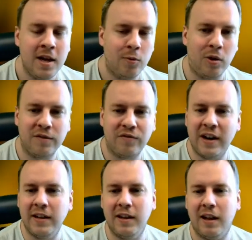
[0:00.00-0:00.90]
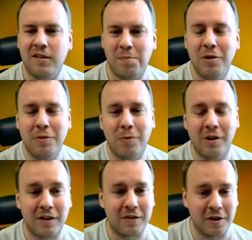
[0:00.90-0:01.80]
Once finding that spot we're
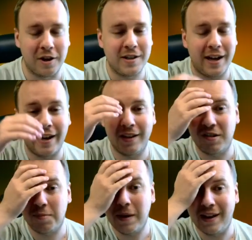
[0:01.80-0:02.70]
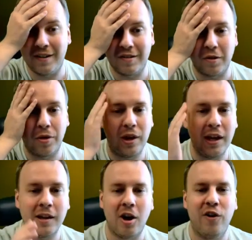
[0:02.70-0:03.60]
gonna start at spin, so three
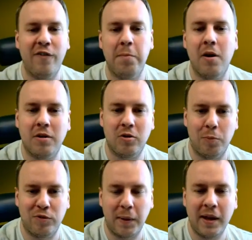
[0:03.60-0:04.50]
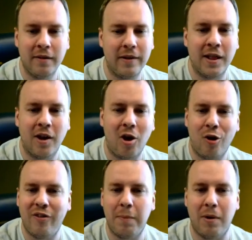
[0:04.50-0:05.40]
and a half bar top spin and
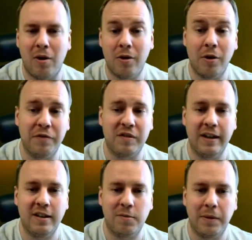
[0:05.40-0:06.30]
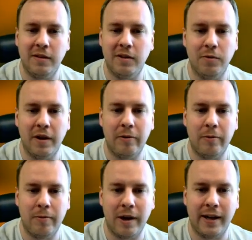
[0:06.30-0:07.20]
half a bar of side spin to the
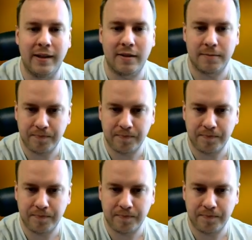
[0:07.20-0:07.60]
right.